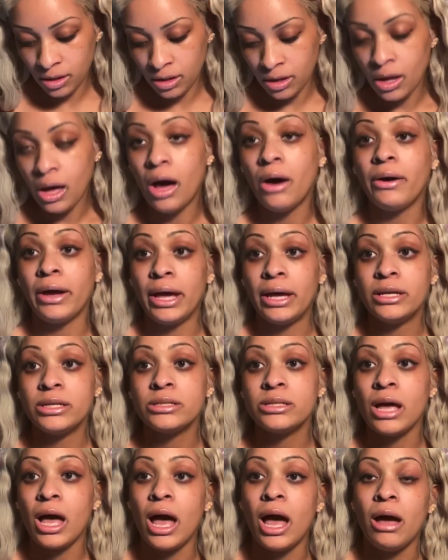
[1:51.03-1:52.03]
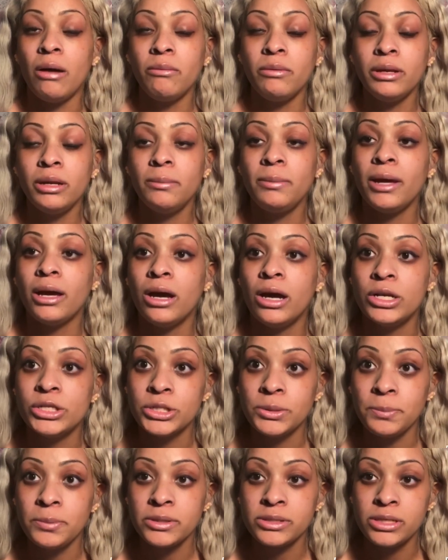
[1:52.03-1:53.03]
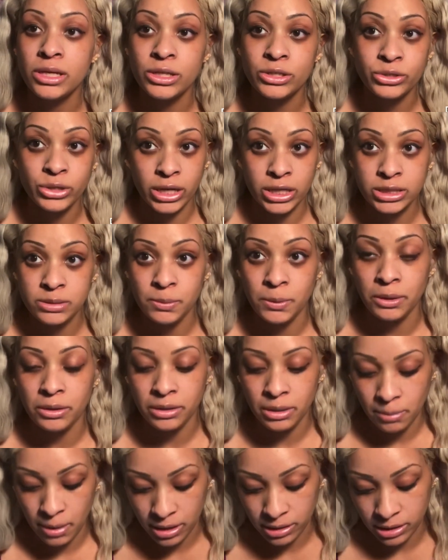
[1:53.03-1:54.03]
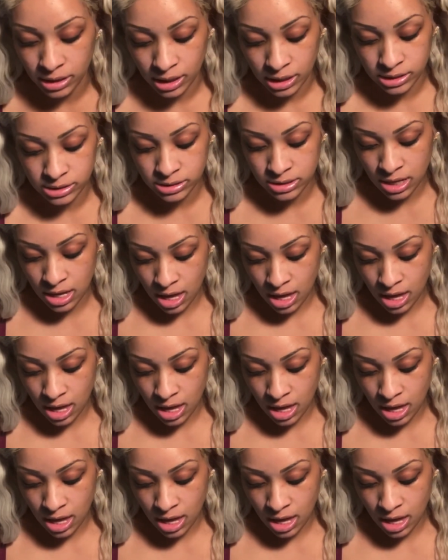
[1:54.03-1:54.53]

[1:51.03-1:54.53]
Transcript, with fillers: Okay, so I want to be 100% transparent about this.